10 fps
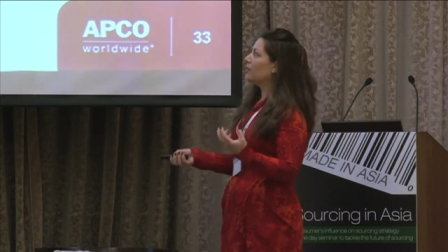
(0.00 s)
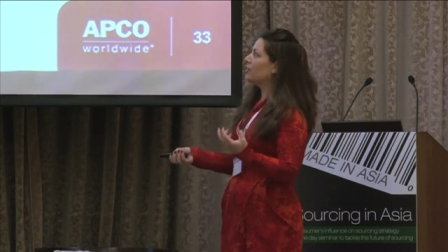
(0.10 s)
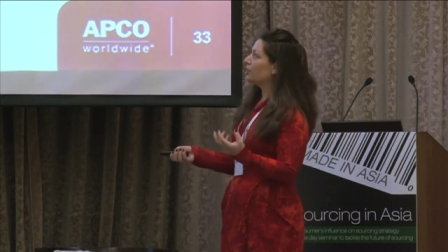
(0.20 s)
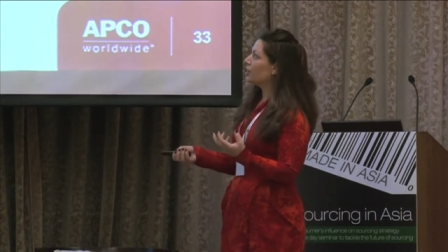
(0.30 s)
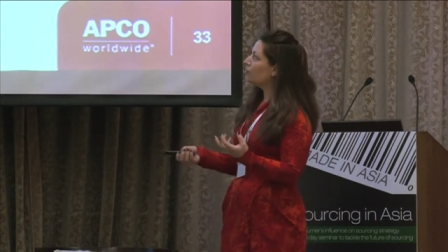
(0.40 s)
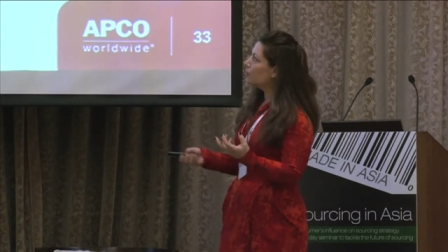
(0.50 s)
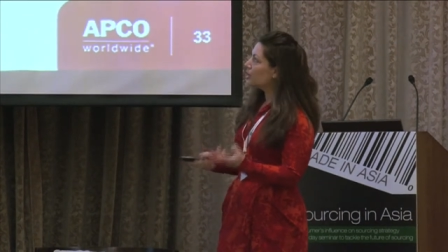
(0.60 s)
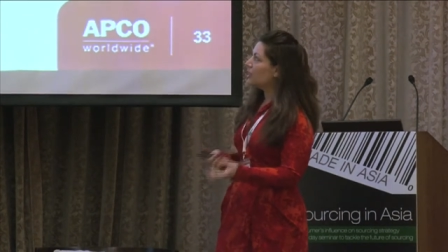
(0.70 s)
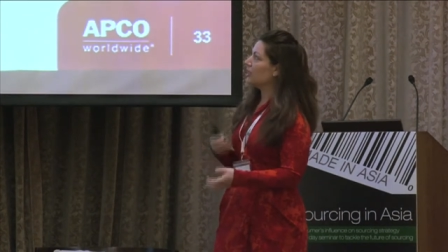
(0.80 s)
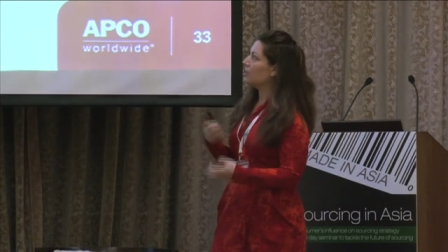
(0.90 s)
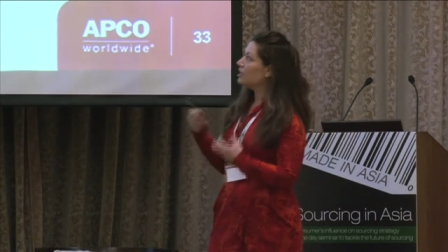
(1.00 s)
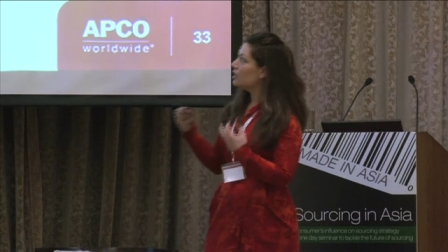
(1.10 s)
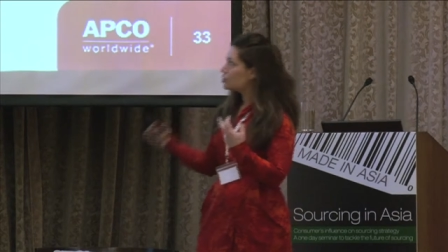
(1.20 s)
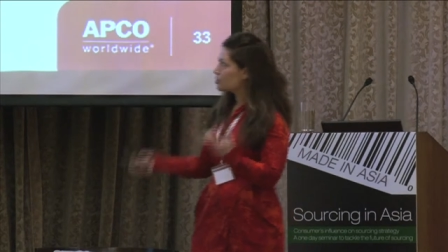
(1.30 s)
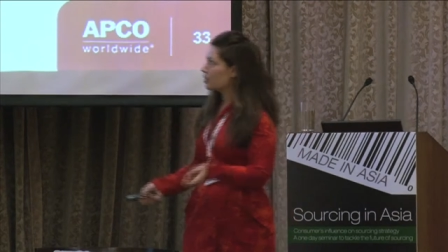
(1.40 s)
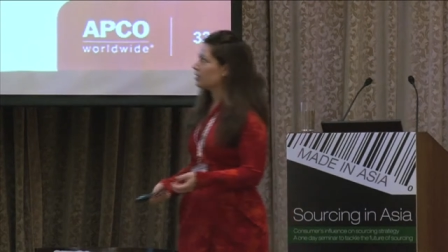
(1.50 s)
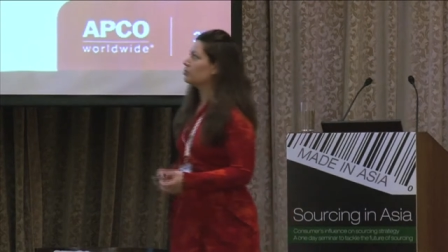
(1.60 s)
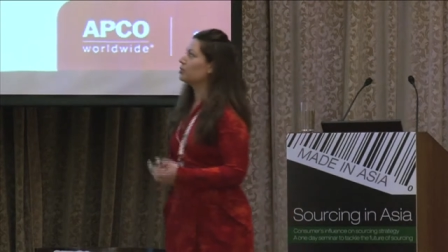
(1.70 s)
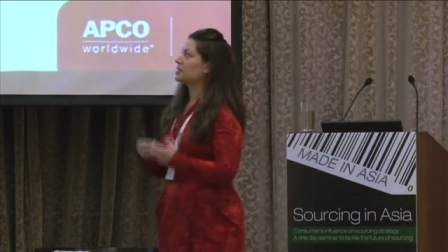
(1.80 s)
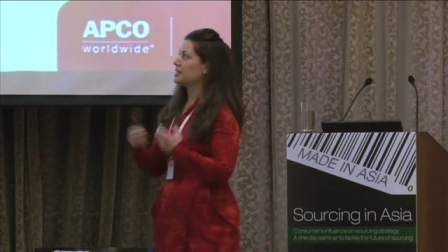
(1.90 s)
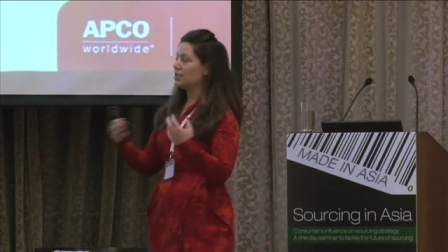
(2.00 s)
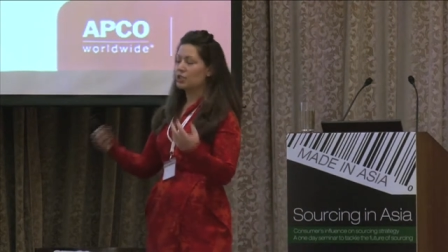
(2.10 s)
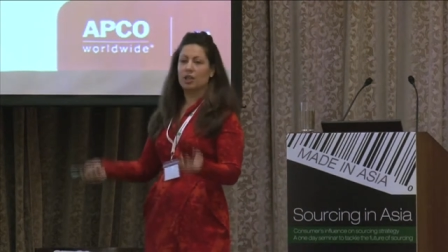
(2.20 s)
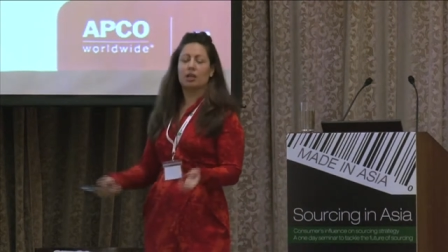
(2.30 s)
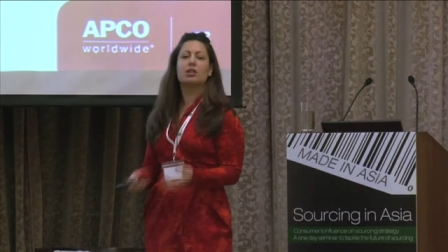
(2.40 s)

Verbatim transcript: They're really interest rate liberalization.